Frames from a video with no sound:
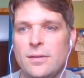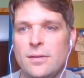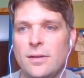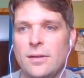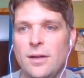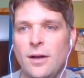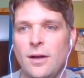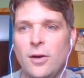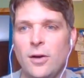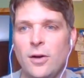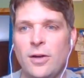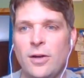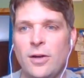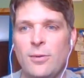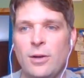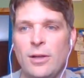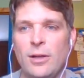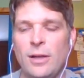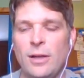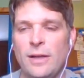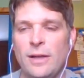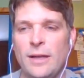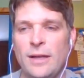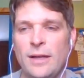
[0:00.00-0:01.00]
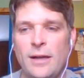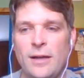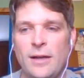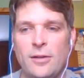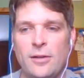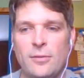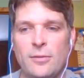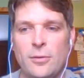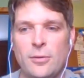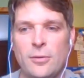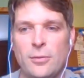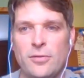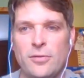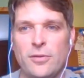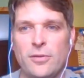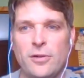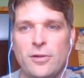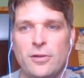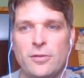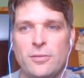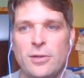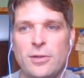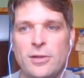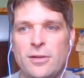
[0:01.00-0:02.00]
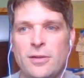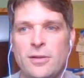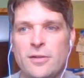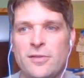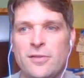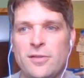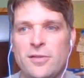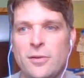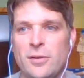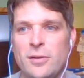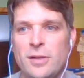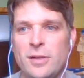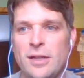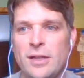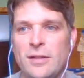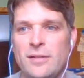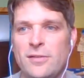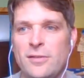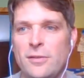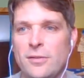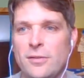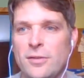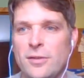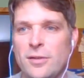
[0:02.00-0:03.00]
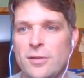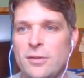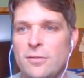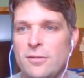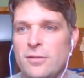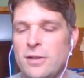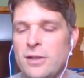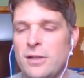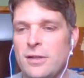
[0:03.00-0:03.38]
Okay, well, I'll hang out in the room for another minute or so in case you think of any